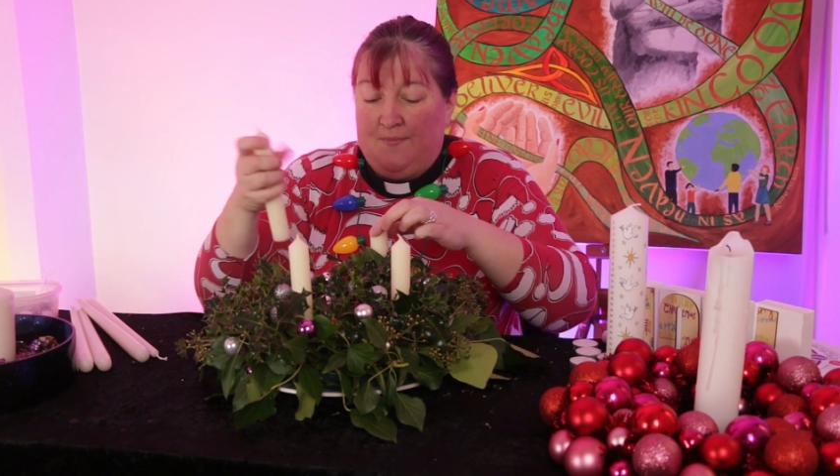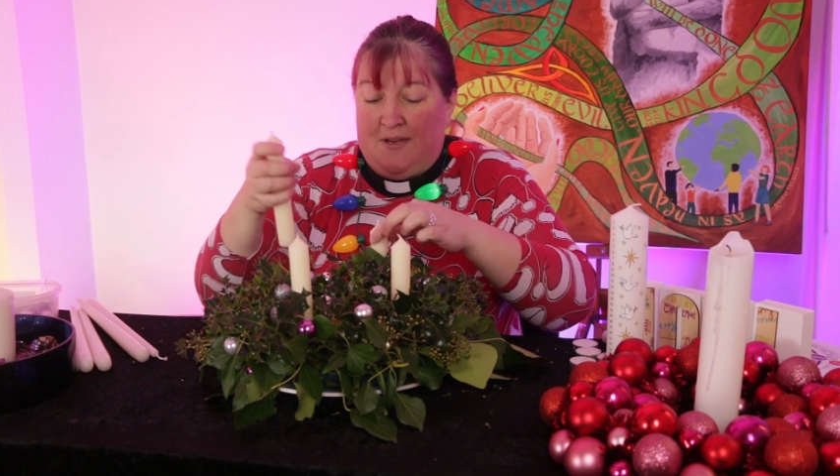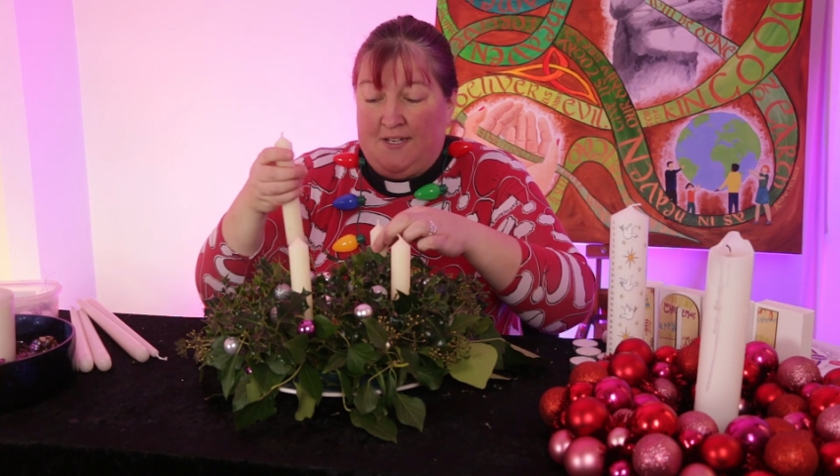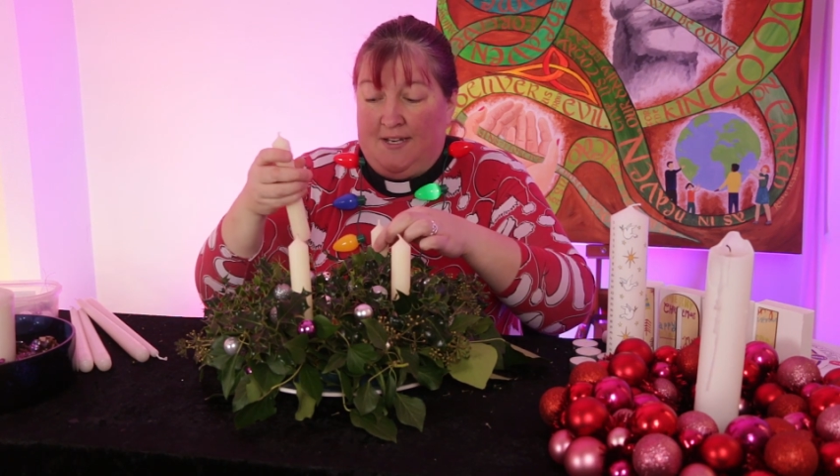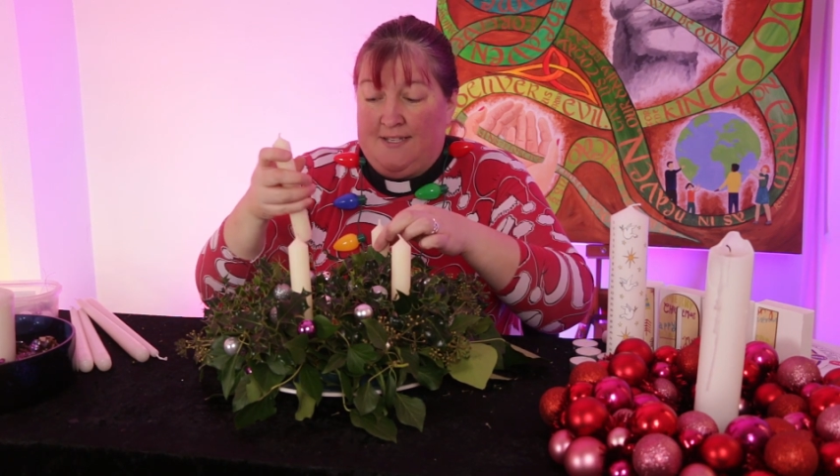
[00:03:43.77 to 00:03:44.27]
I'm
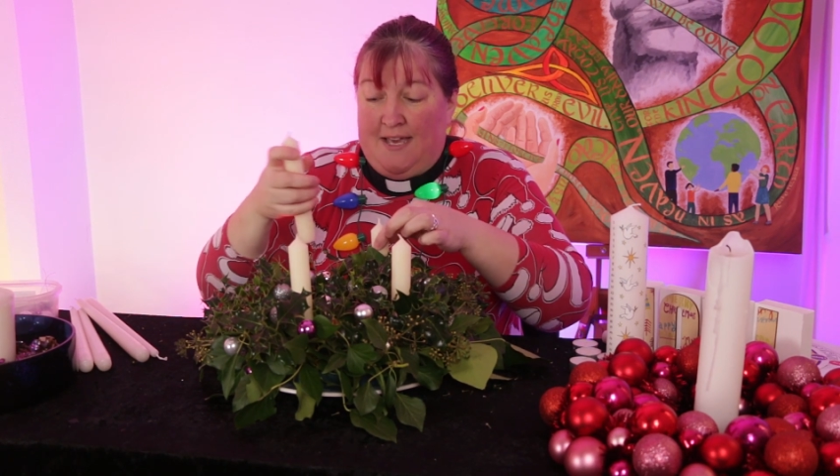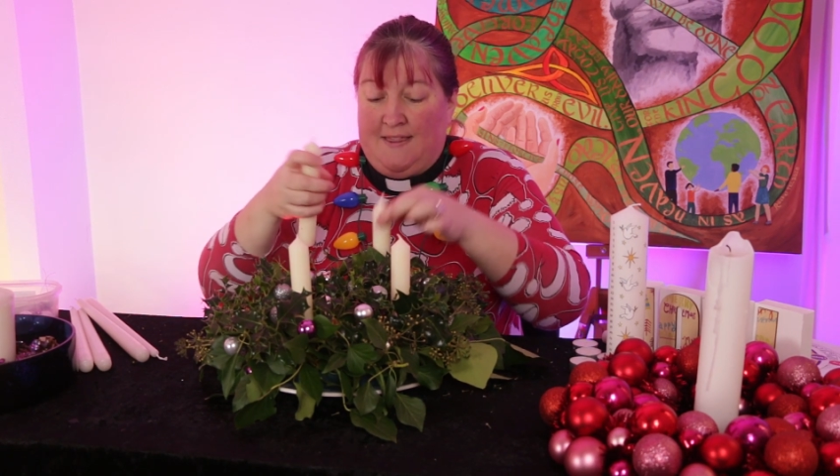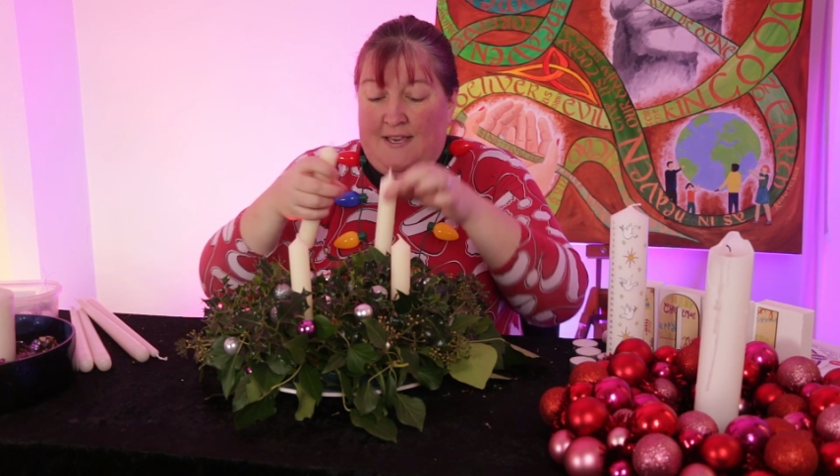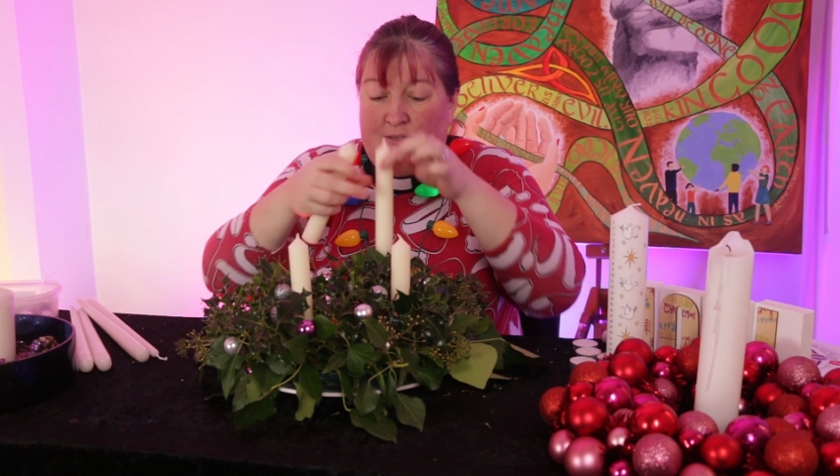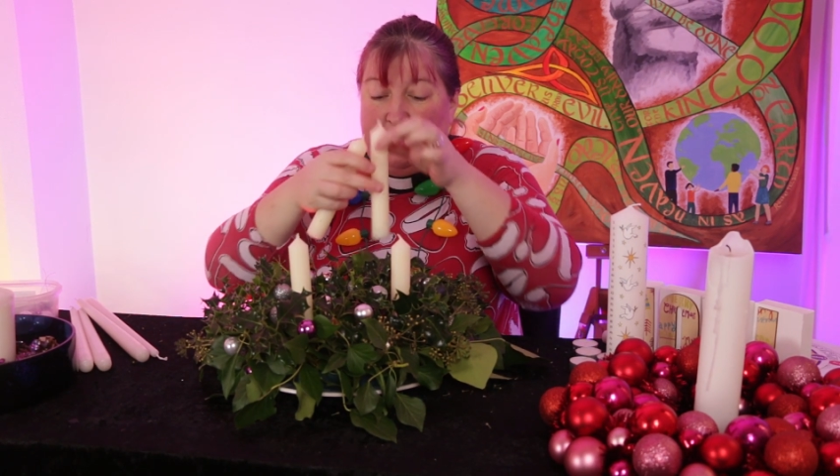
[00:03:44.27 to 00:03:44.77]
actually going to
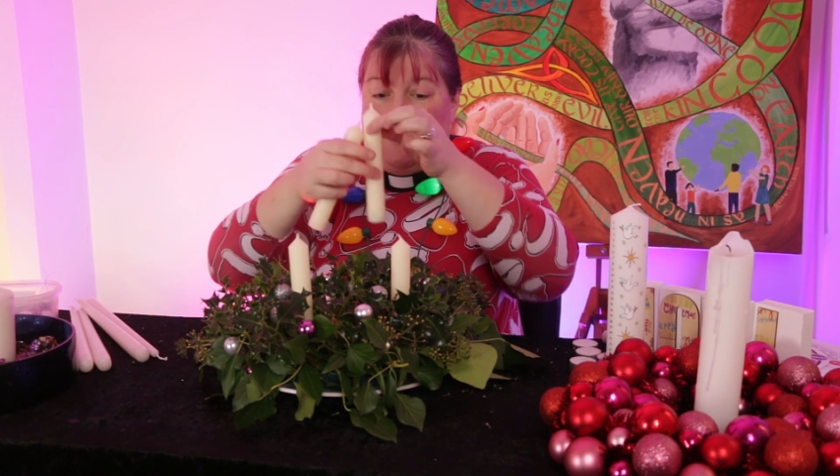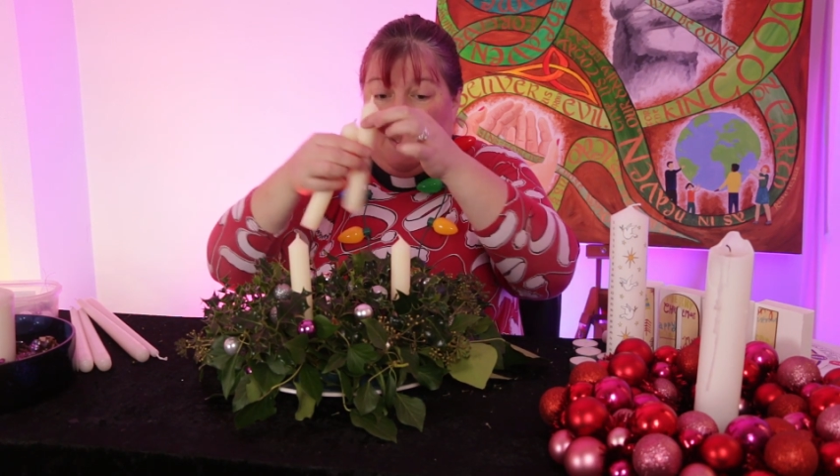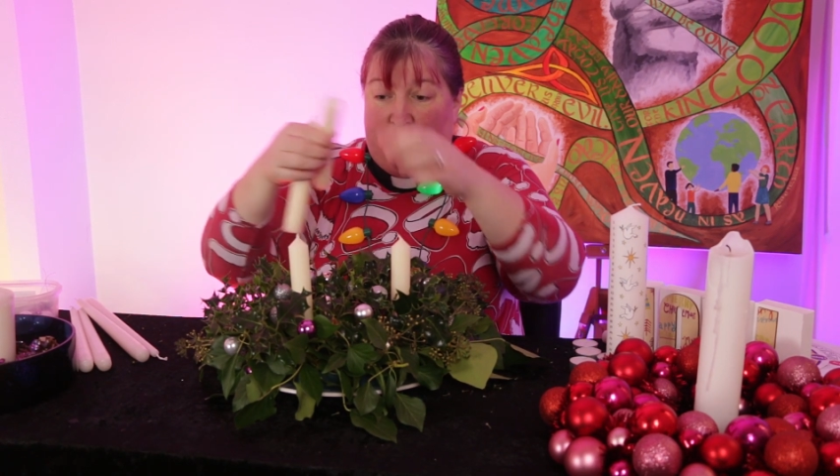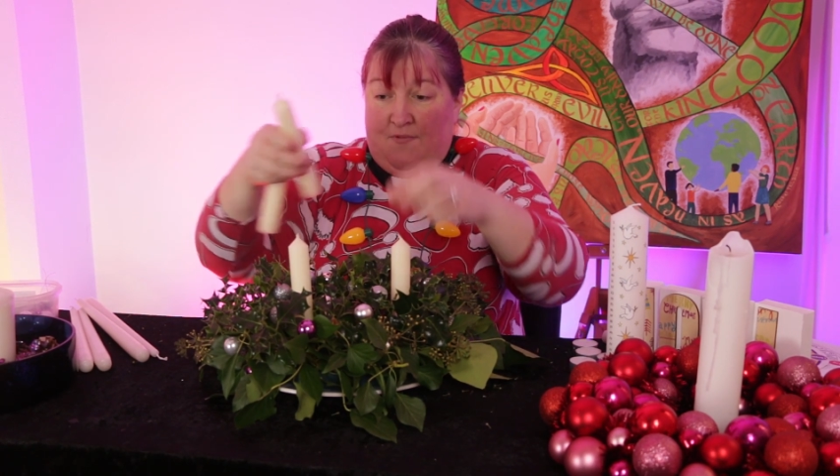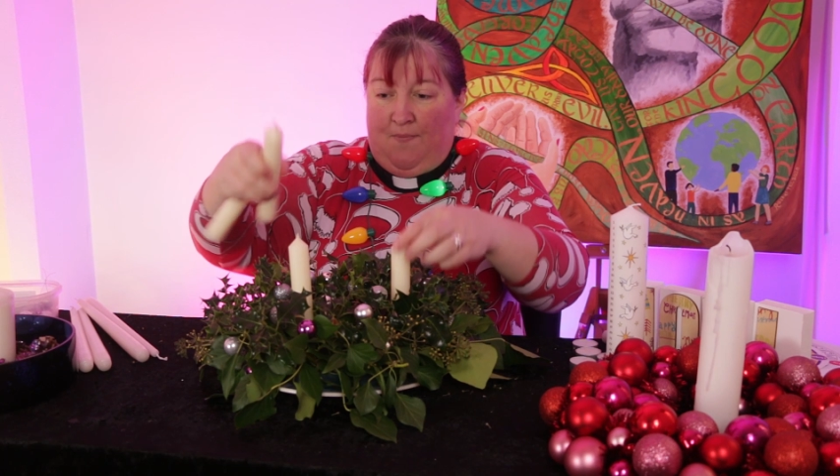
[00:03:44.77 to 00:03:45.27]
take these ones out and